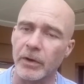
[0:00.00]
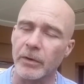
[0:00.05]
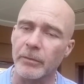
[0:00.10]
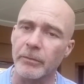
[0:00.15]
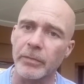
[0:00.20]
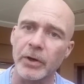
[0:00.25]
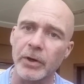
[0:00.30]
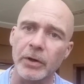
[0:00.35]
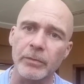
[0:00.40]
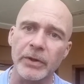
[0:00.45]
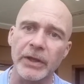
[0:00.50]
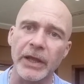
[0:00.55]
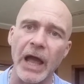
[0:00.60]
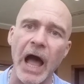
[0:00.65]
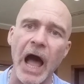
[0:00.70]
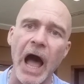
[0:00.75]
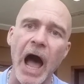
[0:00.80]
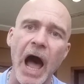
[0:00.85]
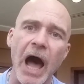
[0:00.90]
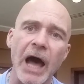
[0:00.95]
unbearably
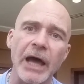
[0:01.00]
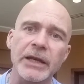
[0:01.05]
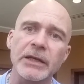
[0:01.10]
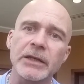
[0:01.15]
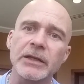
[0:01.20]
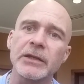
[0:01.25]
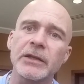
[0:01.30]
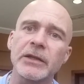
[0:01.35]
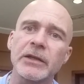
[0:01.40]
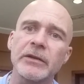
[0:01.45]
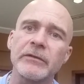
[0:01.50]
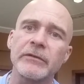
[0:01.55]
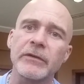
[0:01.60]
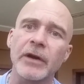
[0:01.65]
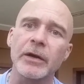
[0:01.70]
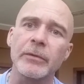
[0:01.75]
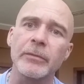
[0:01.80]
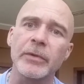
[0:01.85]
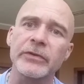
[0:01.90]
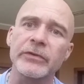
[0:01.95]
hot
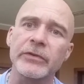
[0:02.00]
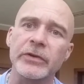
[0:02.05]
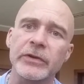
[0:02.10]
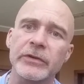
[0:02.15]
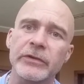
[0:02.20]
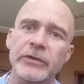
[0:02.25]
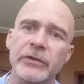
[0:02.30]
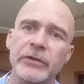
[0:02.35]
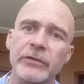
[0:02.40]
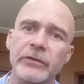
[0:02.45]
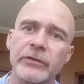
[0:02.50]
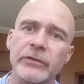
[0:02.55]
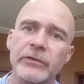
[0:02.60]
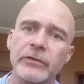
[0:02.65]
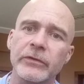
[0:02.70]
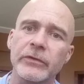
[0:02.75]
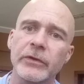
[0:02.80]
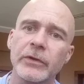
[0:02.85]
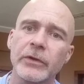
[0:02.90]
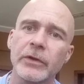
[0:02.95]
environmental
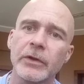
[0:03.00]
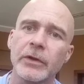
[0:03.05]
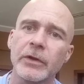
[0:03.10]
conditions.